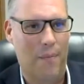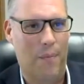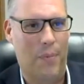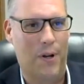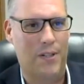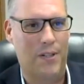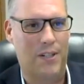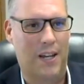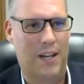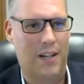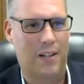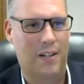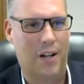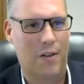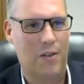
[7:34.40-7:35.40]
But
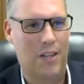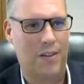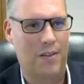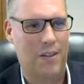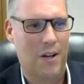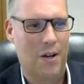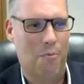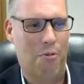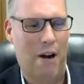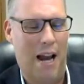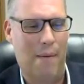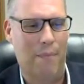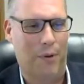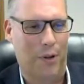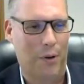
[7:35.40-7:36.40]
the
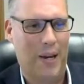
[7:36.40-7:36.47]
preamble that